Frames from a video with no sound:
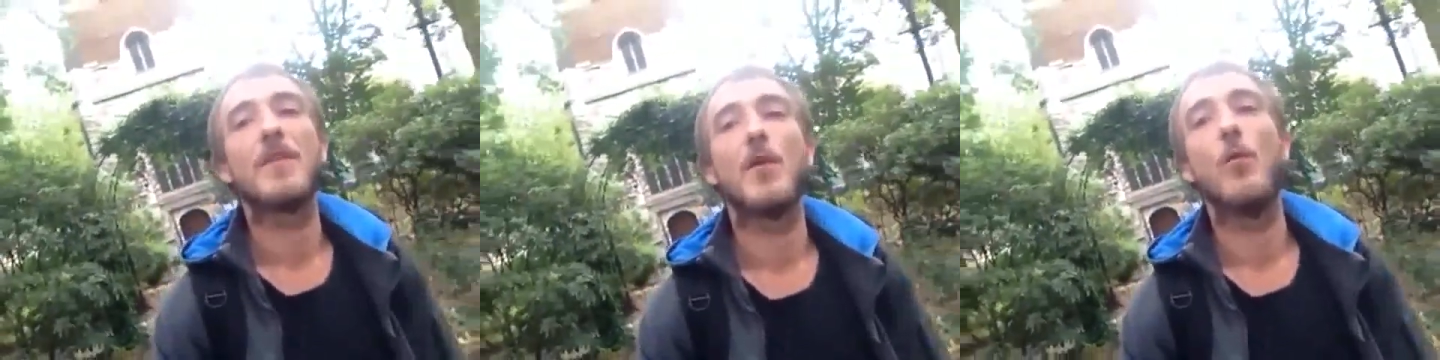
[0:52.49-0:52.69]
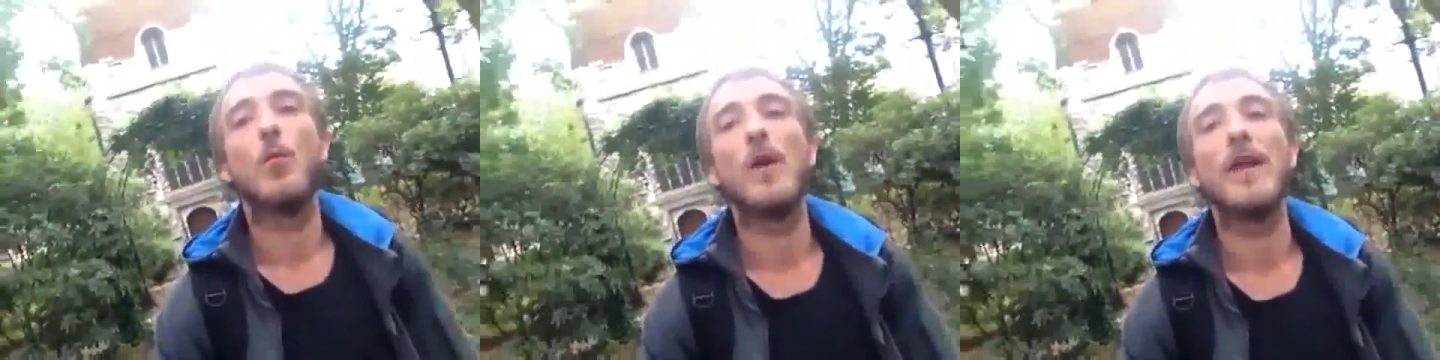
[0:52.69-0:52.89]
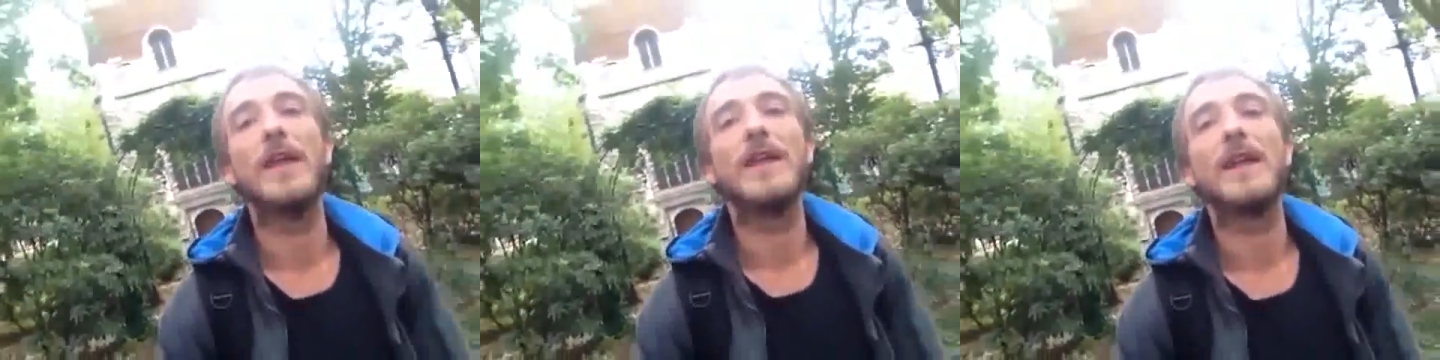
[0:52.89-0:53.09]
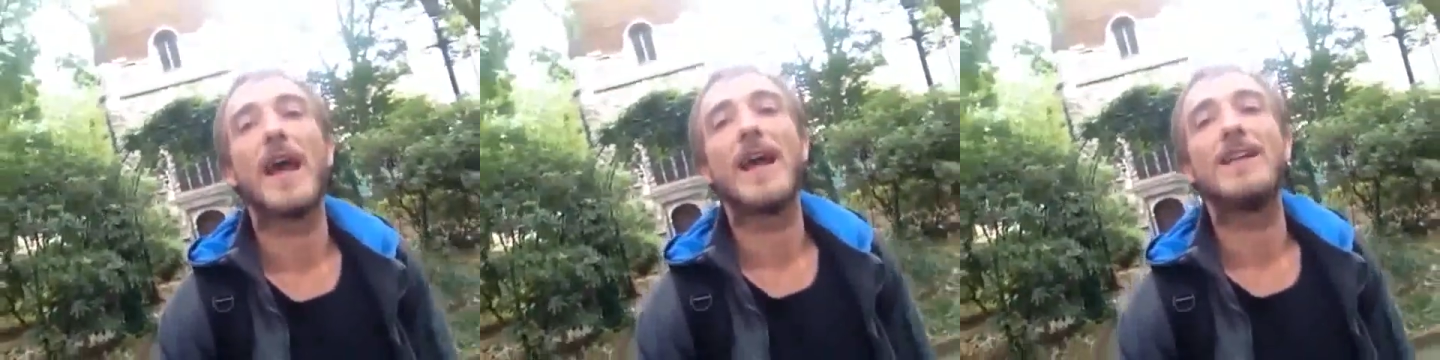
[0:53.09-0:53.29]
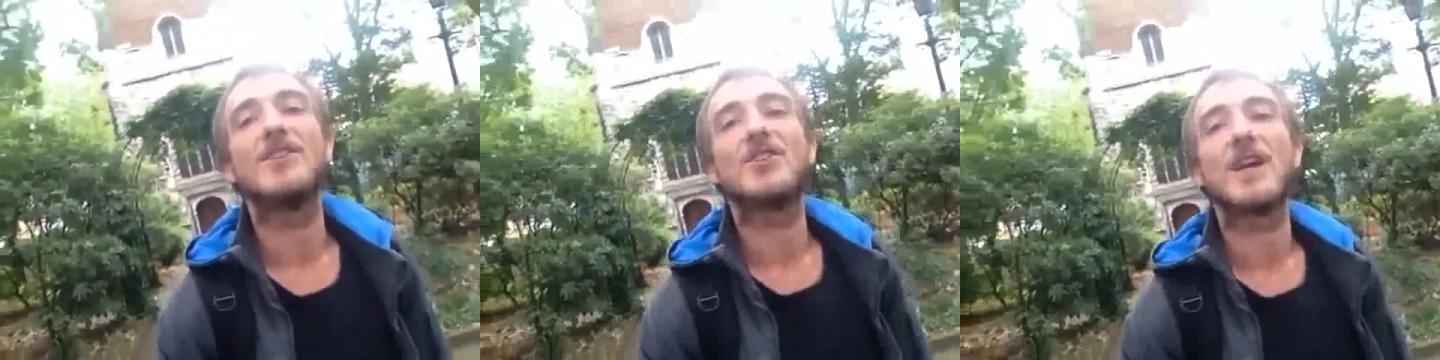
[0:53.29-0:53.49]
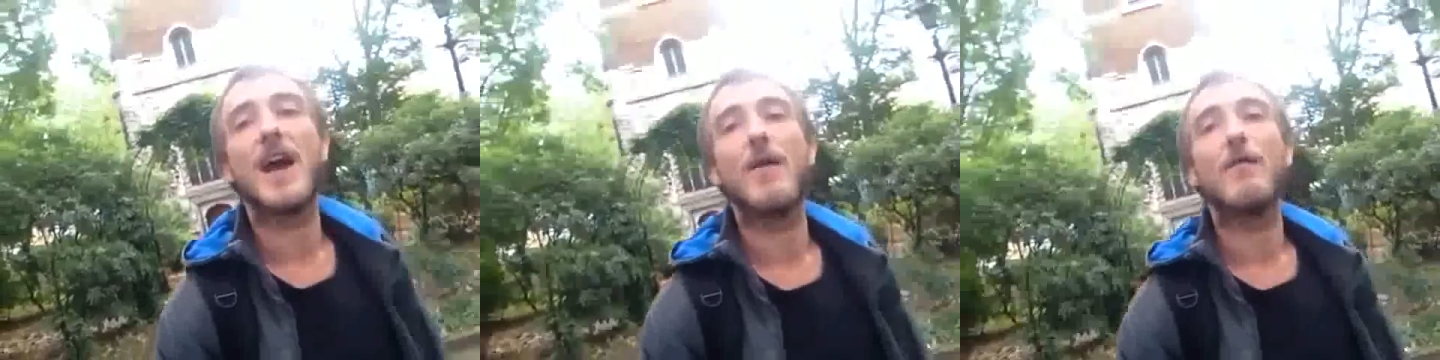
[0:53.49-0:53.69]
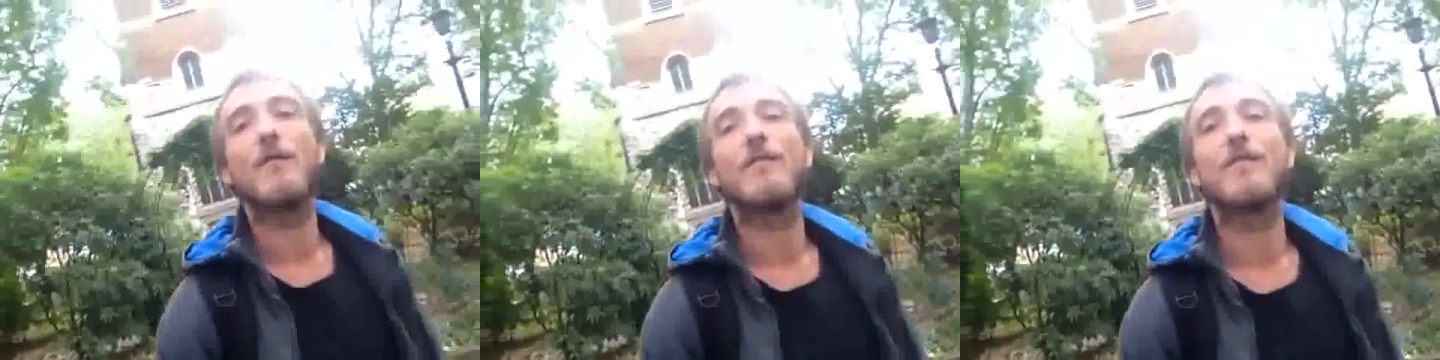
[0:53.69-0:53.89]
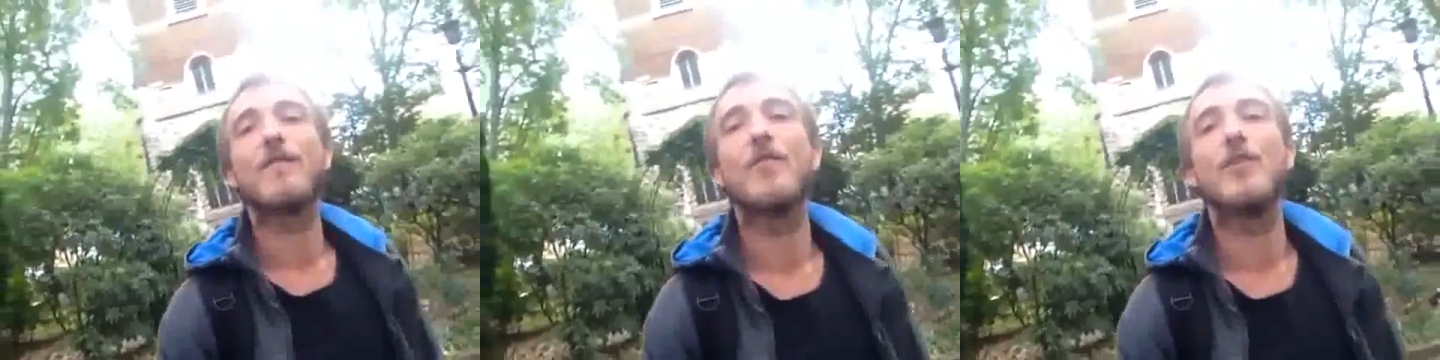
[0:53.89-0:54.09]
the weed and shout
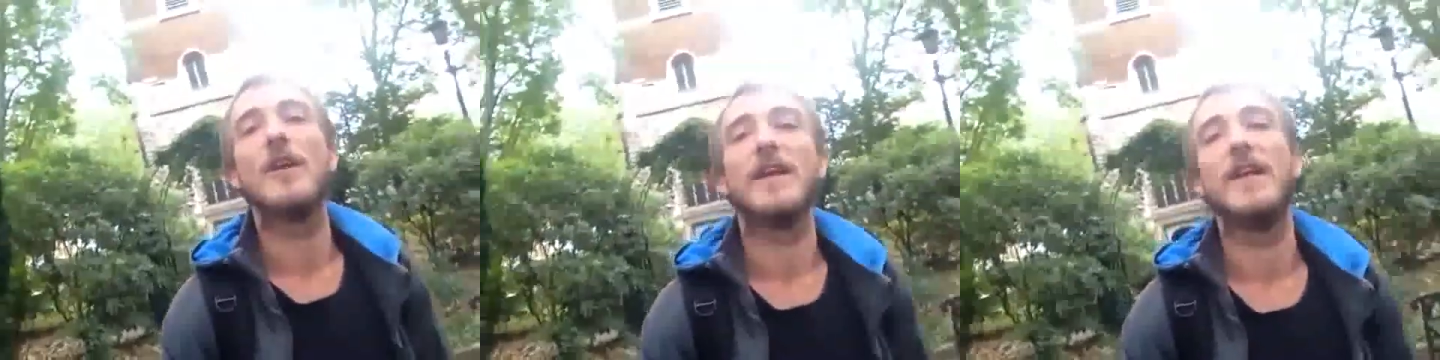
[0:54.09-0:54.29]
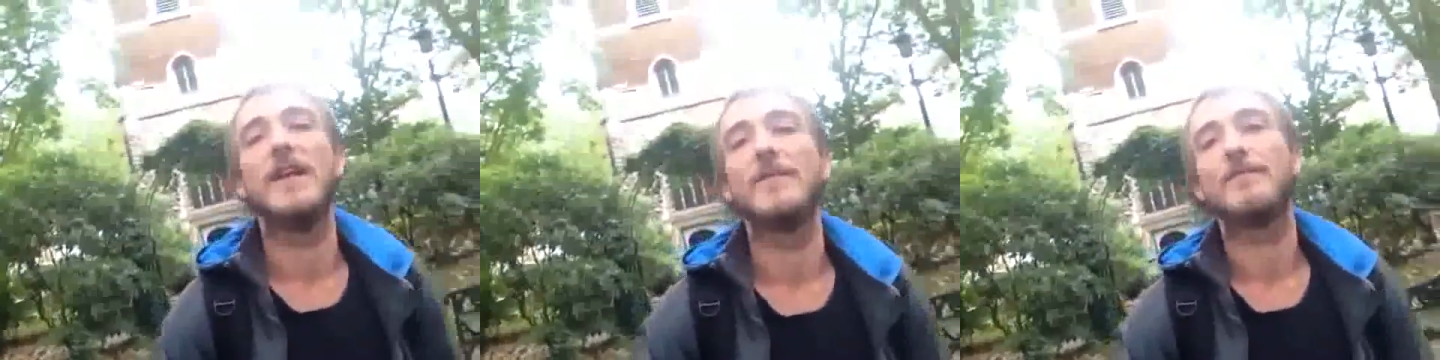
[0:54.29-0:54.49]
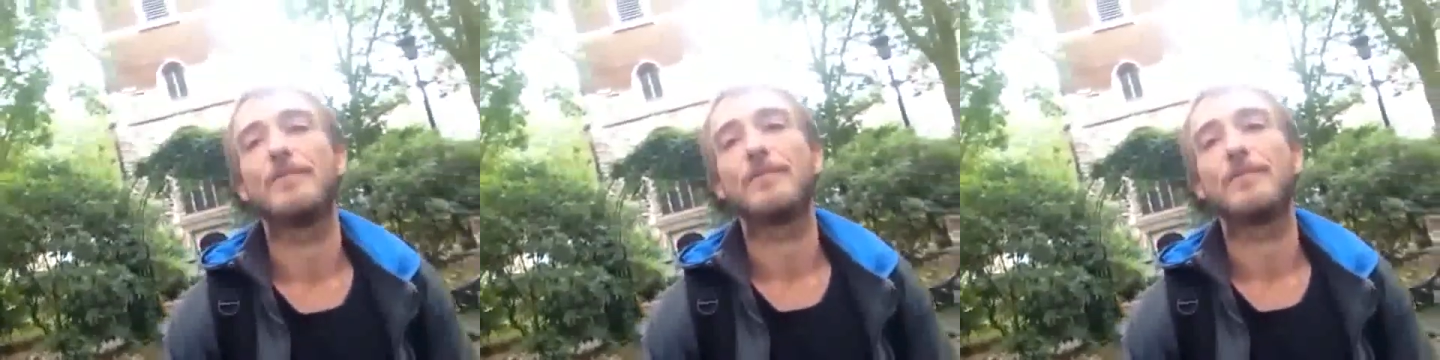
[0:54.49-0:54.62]
free.